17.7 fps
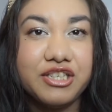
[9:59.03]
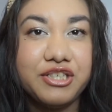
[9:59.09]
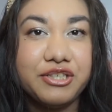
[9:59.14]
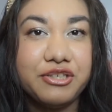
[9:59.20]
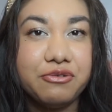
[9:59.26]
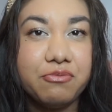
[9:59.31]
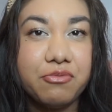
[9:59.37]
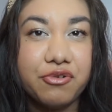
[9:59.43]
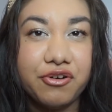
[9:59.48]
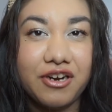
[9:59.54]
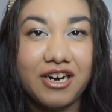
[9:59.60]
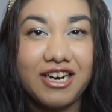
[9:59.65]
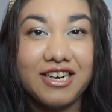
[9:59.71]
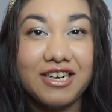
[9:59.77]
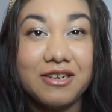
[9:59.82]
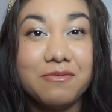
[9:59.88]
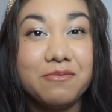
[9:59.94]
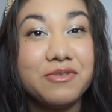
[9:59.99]
two more
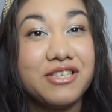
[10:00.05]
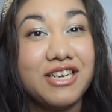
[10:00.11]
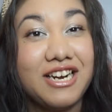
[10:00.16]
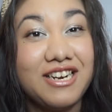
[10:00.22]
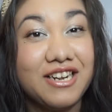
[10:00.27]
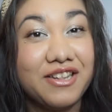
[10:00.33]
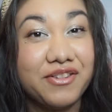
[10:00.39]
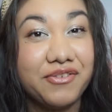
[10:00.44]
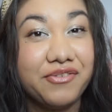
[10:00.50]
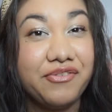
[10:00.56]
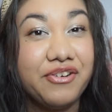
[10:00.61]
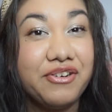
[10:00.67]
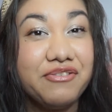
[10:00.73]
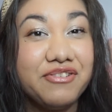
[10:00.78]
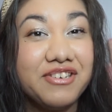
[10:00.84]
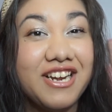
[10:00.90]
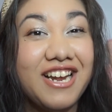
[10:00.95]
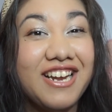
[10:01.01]
items, another
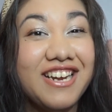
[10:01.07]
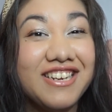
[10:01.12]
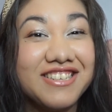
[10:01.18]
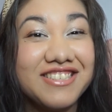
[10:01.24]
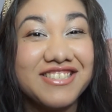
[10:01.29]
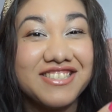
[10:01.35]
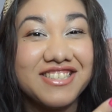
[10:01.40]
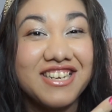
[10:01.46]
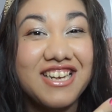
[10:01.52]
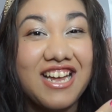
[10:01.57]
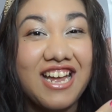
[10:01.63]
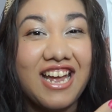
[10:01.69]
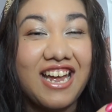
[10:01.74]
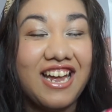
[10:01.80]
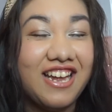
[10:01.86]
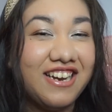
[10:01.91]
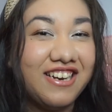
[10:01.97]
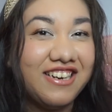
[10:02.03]
phone case
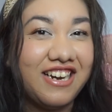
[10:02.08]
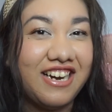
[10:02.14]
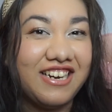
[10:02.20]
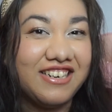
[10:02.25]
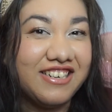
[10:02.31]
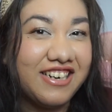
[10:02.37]
and a